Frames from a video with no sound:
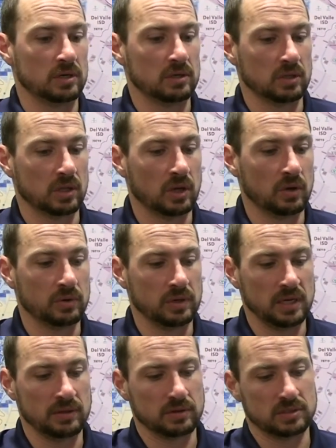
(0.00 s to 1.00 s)

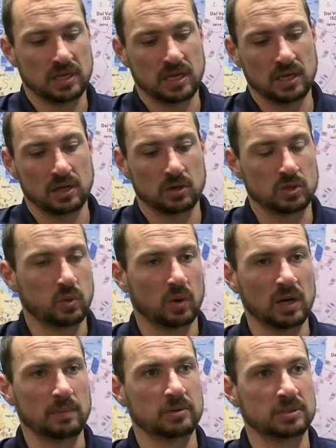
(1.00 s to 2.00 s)
loan either 10 or
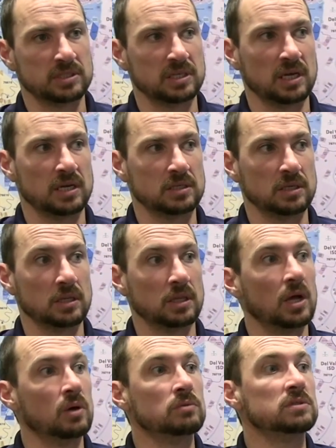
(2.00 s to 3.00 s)
20%
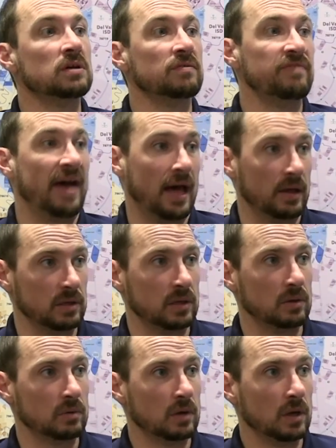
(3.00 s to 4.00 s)
loan to
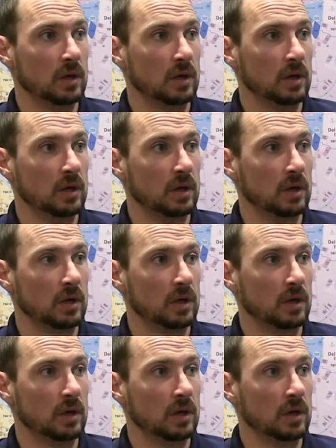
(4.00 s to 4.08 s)
value.